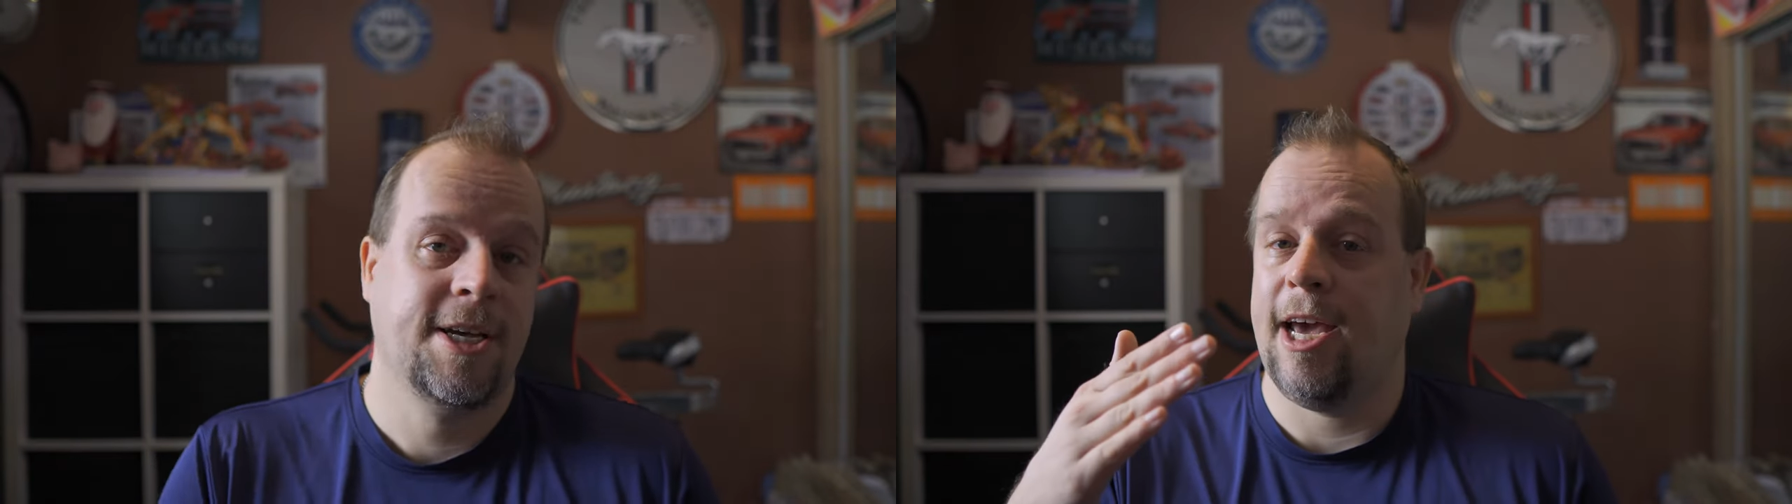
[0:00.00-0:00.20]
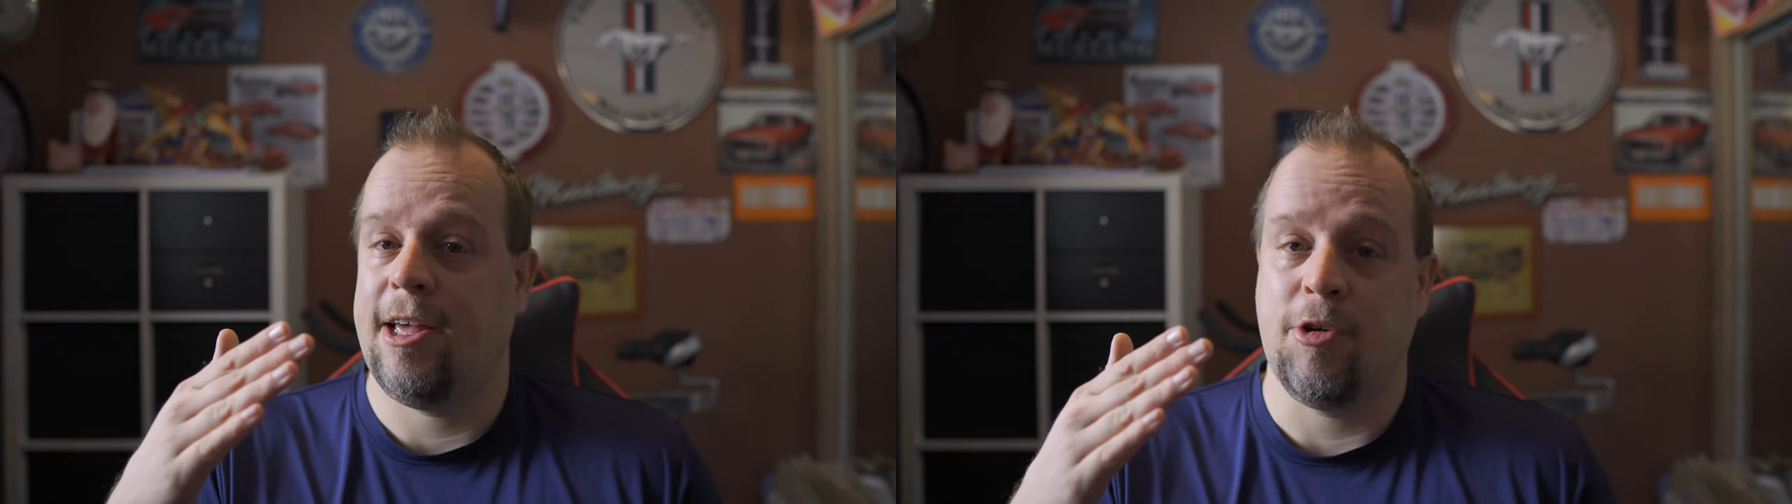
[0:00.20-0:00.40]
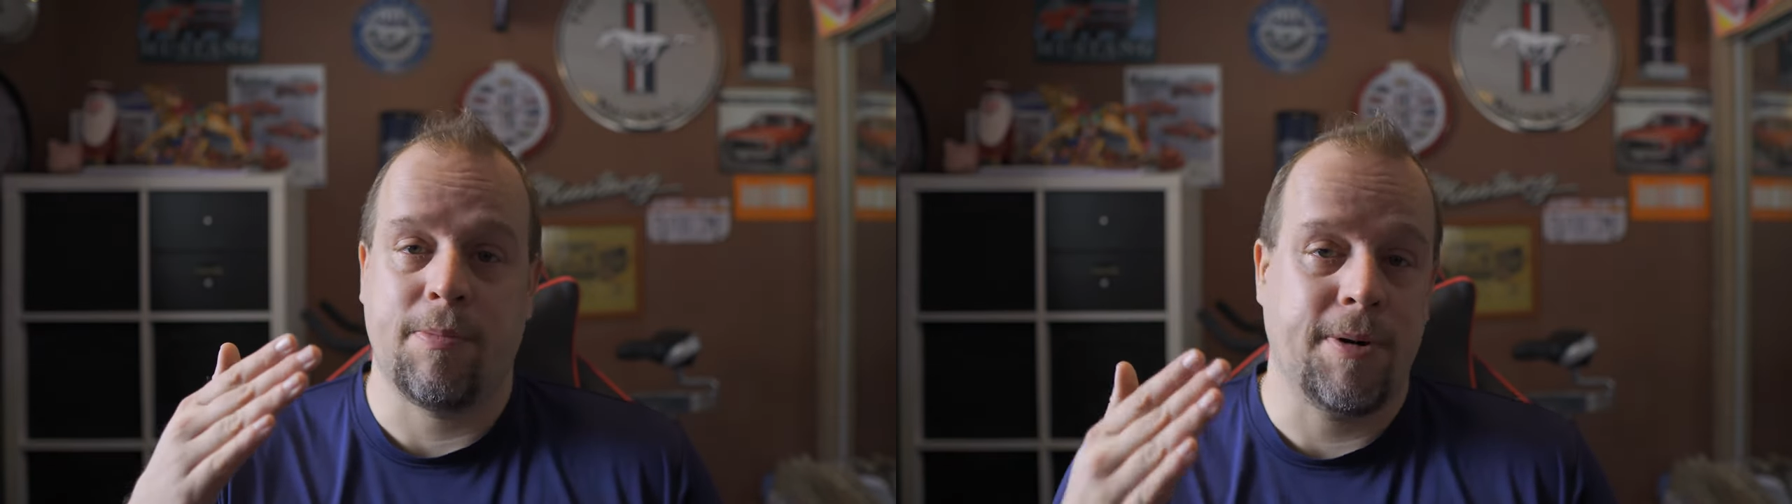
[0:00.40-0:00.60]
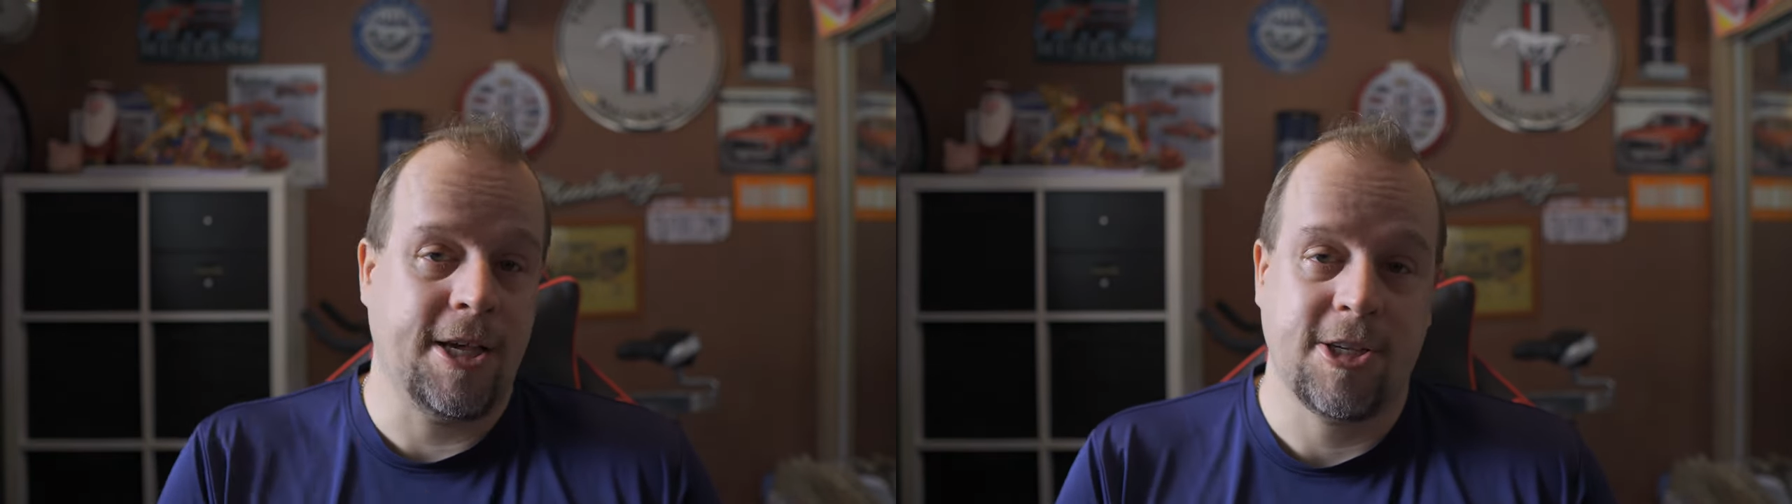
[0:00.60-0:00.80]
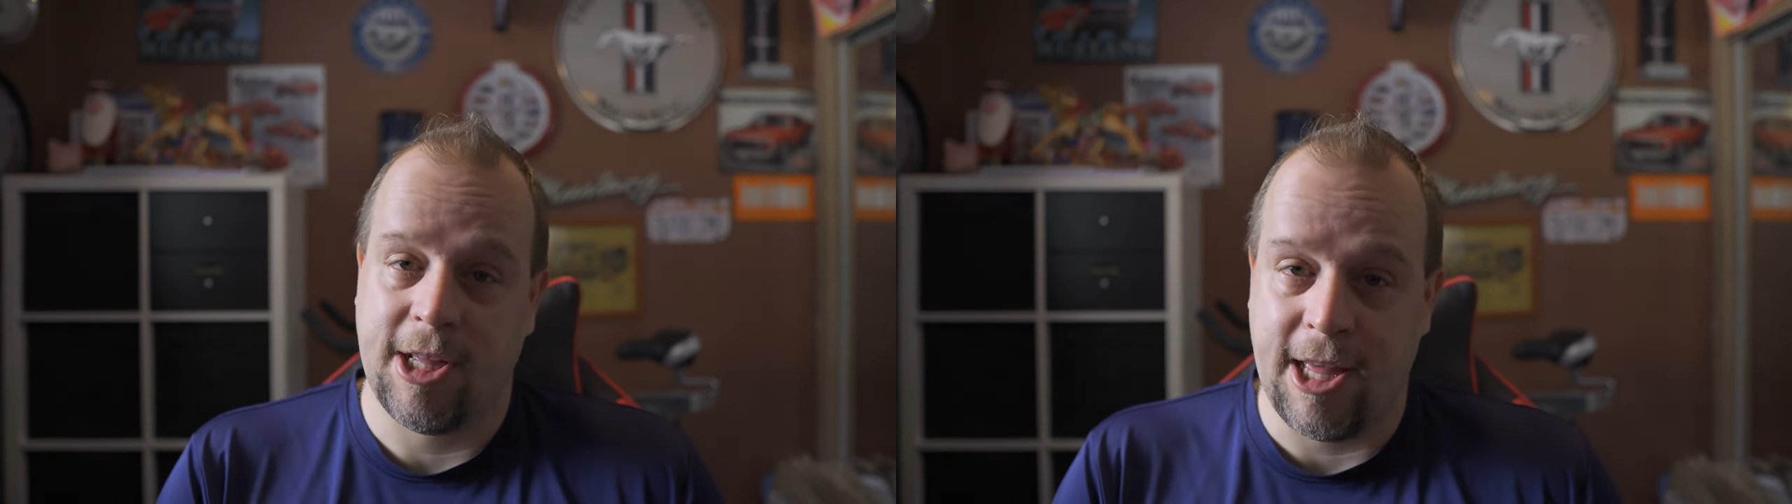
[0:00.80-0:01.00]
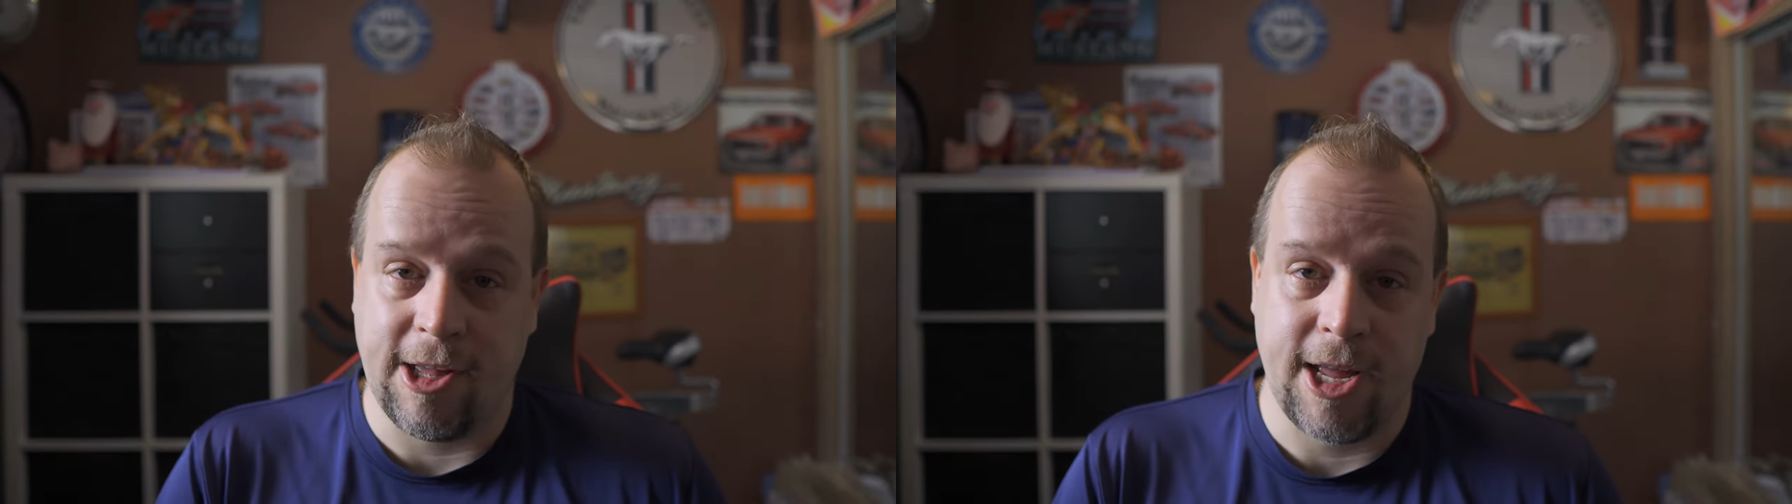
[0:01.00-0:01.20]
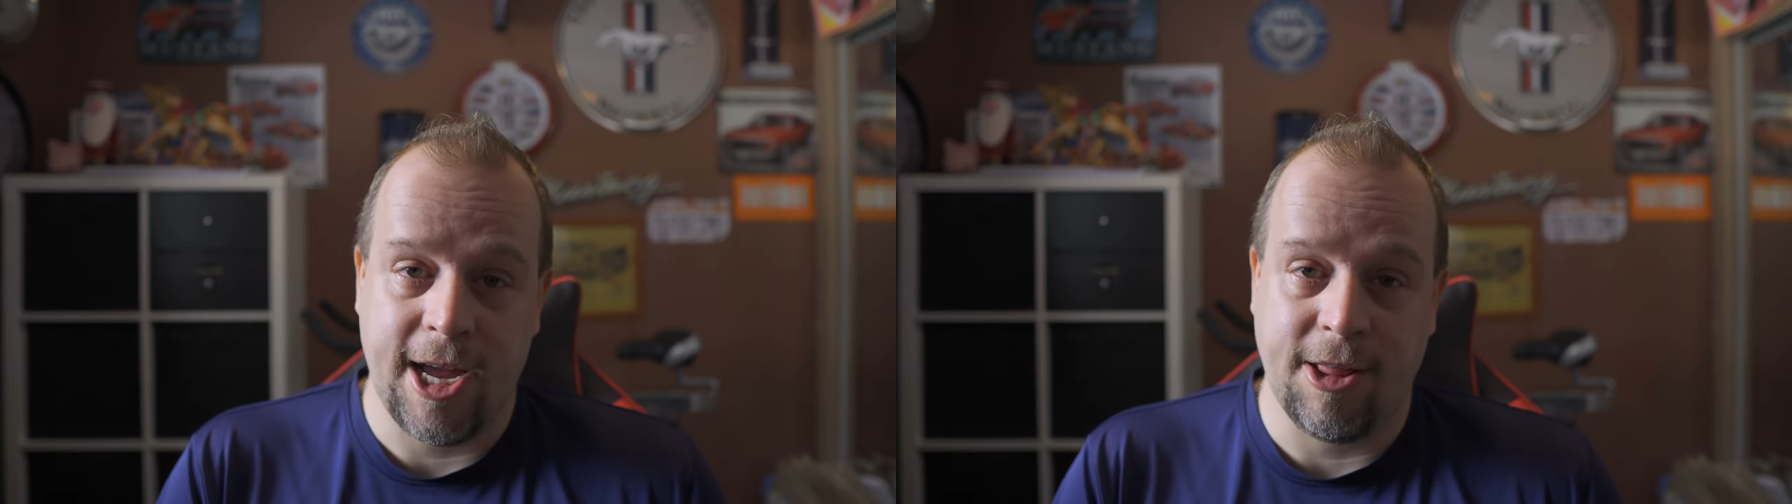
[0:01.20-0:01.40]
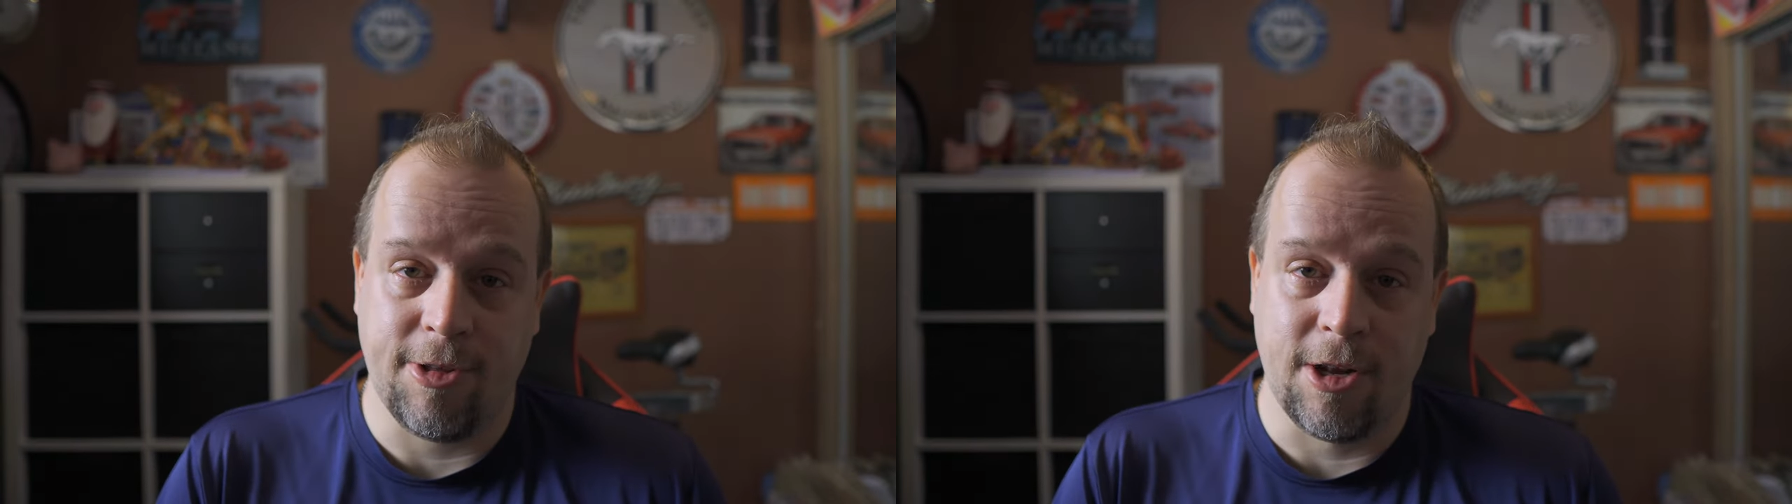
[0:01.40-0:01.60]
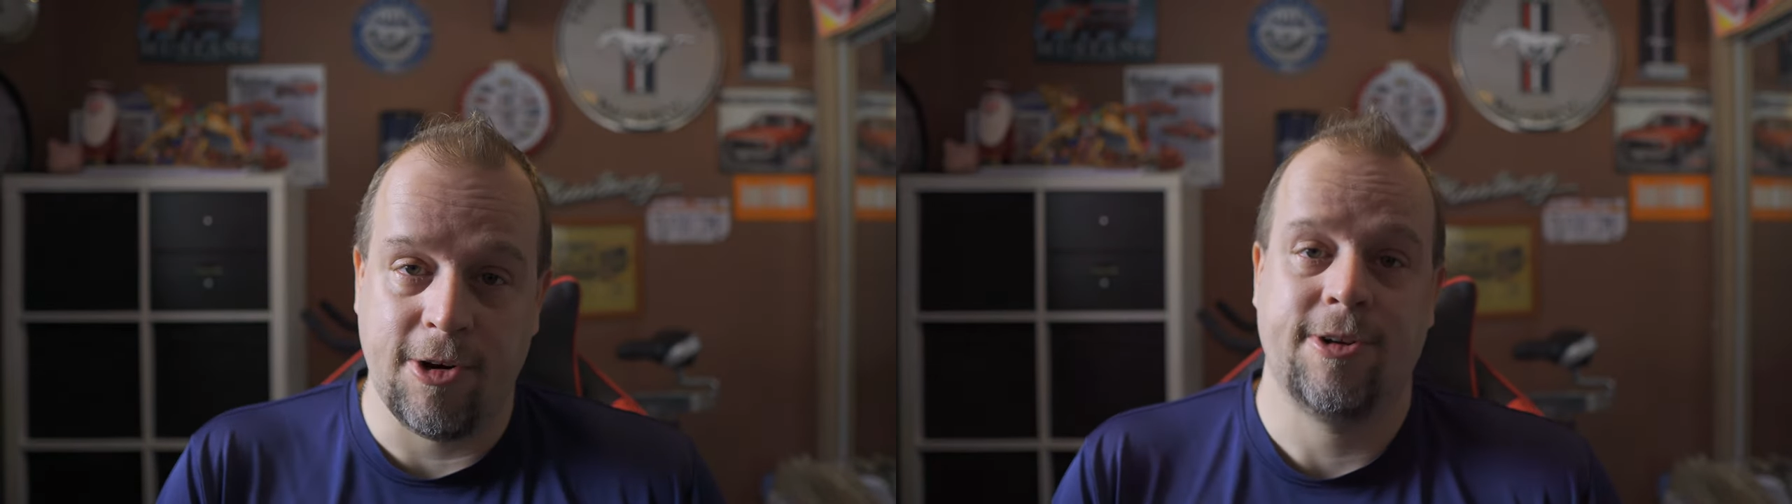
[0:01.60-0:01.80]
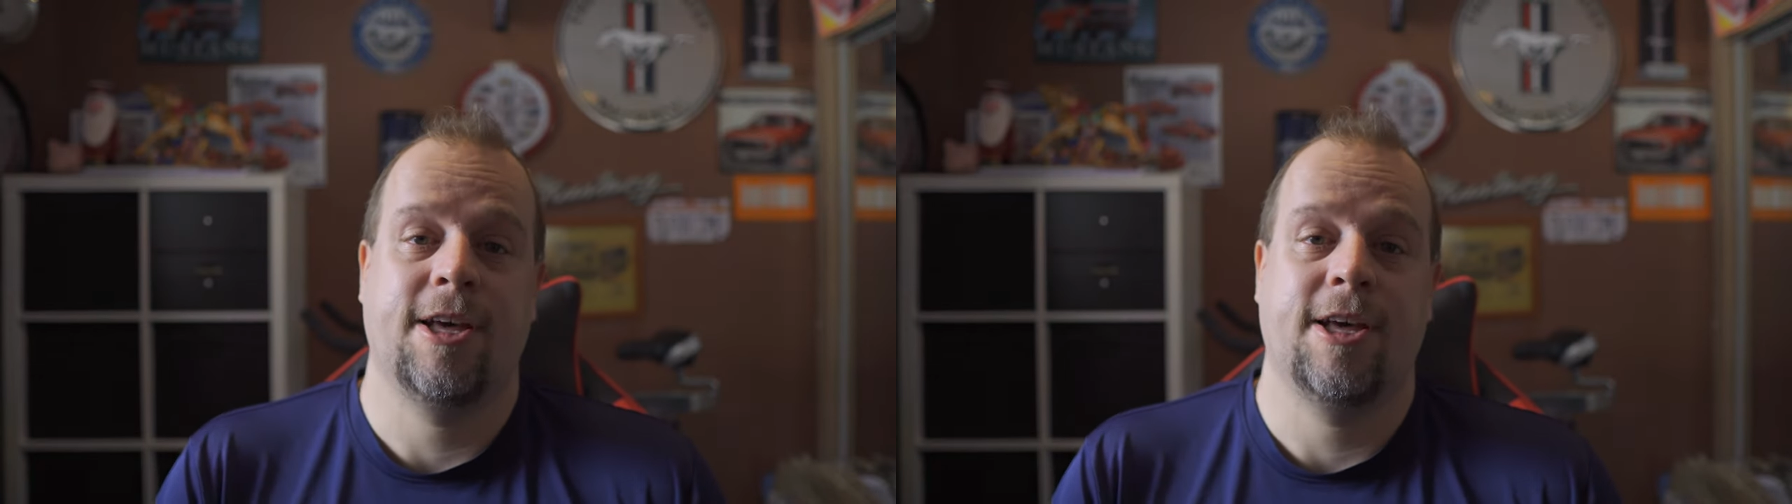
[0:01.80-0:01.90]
and your brakes cannot handle the load.